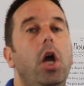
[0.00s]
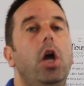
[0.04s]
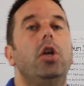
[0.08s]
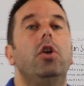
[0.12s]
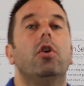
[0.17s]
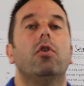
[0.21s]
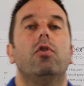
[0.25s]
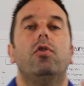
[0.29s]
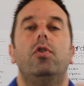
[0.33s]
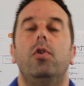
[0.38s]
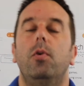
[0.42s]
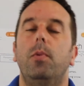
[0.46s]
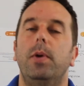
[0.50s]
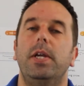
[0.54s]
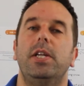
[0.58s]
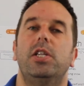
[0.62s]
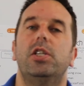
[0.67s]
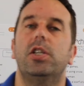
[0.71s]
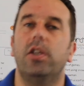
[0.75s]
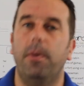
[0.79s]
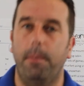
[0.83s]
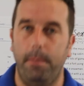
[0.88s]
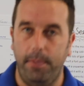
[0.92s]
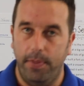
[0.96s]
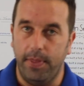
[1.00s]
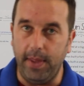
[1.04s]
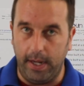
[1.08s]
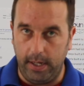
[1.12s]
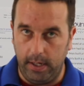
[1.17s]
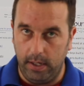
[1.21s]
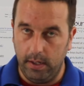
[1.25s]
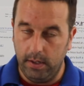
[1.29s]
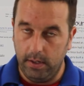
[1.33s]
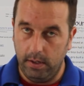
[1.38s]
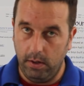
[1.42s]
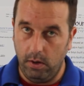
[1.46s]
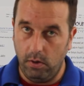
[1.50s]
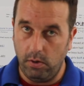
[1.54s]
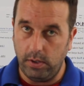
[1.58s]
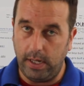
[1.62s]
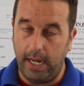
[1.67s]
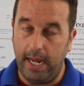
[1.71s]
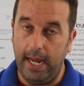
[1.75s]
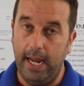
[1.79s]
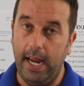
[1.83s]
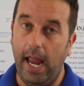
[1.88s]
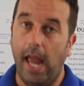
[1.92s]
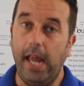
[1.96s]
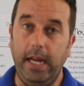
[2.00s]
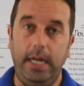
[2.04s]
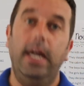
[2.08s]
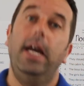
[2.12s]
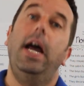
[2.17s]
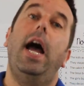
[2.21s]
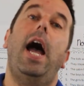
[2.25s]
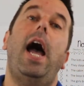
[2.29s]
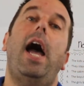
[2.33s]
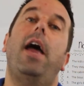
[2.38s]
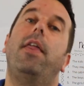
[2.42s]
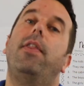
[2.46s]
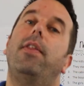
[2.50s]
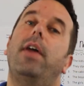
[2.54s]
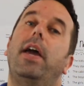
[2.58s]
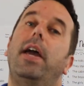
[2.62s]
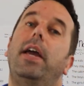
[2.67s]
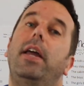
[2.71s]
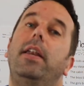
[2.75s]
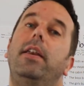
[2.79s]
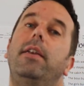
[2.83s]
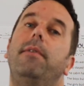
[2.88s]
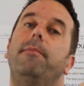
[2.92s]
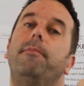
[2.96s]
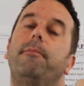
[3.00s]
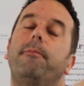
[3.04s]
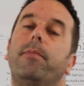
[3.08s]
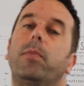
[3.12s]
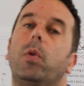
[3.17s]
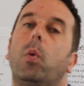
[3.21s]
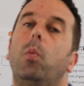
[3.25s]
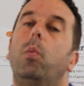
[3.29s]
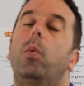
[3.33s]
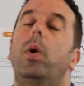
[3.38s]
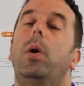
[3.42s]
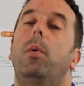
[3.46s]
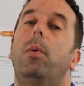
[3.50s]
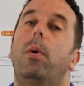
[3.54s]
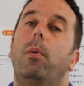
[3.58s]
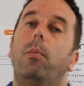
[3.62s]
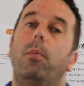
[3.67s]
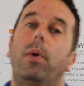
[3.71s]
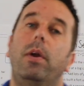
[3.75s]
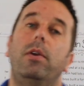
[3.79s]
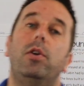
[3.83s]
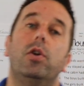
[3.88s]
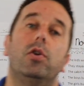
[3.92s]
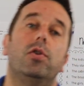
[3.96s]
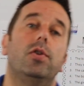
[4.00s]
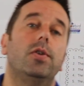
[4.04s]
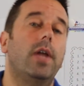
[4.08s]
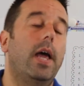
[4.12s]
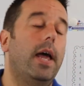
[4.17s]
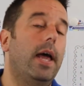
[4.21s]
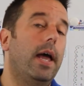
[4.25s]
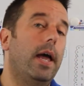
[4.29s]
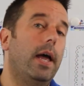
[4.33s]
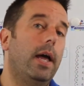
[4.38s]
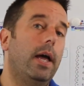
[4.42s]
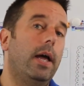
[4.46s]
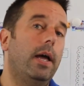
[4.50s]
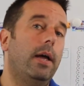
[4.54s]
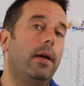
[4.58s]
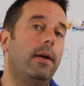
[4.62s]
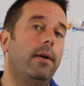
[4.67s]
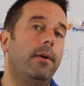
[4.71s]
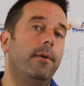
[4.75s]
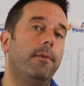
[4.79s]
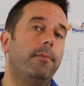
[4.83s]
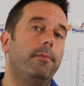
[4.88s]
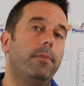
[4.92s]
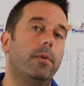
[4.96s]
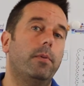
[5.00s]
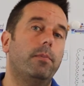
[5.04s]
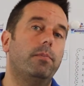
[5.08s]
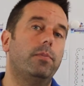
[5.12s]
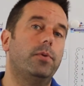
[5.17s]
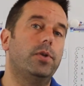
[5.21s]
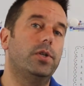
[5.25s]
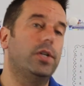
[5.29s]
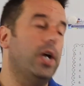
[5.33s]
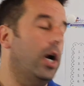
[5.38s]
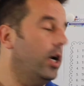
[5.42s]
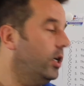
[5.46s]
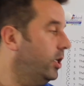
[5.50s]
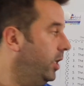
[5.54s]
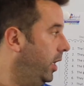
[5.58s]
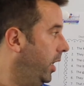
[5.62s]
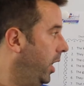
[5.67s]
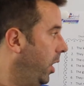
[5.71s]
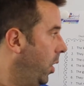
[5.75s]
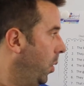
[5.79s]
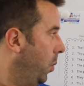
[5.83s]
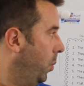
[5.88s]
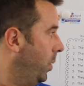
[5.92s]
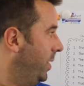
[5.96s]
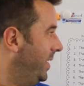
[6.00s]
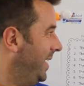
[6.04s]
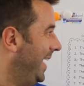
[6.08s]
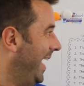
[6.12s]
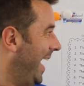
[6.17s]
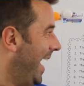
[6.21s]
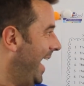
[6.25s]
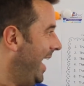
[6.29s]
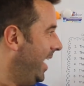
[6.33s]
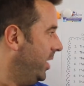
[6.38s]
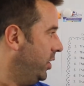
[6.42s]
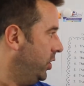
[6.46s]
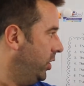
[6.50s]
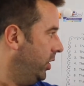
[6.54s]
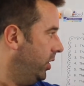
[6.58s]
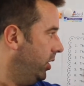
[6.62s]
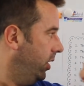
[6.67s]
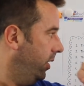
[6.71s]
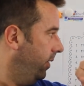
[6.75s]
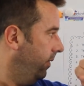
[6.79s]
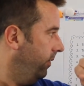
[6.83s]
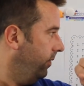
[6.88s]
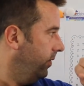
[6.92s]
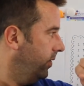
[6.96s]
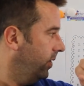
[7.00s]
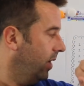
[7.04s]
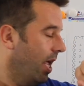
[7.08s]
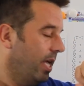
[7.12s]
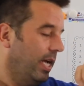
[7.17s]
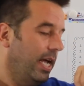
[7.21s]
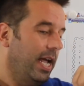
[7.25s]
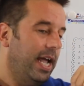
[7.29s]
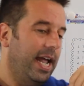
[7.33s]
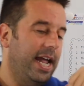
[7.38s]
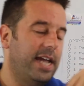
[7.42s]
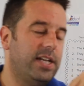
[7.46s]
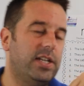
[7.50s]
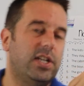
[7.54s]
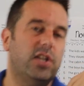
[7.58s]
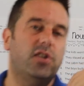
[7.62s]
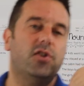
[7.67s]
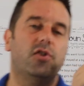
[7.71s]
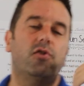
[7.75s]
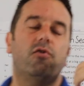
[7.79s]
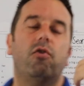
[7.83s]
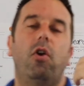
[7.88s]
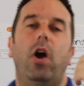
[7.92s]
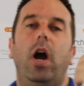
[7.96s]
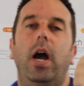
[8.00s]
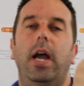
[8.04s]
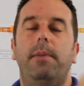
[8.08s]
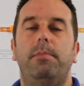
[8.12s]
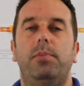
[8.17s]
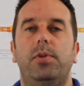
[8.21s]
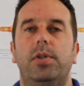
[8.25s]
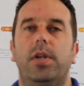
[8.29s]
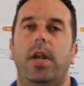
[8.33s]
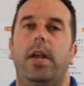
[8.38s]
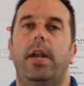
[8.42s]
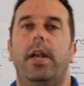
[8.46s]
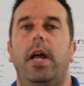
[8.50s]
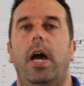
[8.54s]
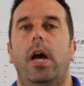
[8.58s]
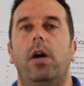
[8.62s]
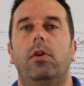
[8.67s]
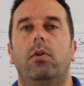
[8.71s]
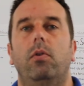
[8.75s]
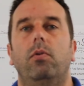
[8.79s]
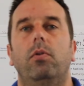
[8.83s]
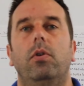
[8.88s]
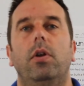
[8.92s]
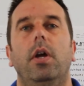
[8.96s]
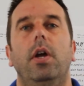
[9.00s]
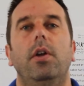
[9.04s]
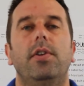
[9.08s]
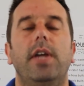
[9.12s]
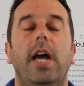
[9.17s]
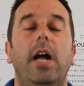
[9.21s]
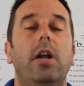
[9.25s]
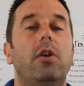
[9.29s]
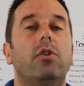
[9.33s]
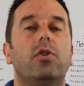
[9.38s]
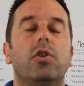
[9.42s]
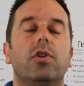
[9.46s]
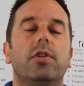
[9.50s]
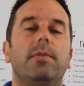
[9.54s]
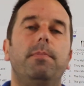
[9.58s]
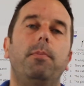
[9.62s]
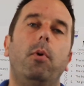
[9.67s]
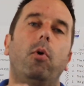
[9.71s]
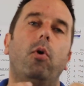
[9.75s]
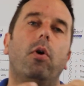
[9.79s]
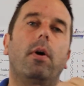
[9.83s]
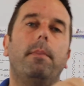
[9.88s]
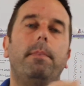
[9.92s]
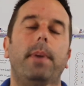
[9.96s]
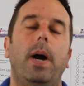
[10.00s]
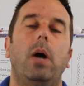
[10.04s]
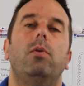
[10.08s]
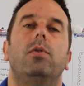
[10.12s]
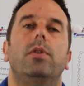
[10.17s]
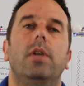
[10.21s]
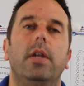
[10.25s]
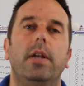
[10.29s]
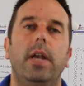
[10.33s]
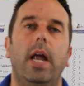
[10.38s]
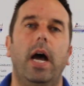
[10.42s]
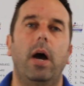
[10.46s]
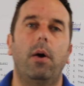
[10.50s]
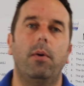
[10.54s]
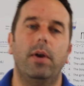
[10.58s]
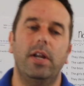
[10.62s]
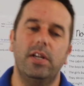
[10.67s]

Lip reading: You're doing something, okay? And then we just started with the adjectives. It describes a noun, tells us more about the noun.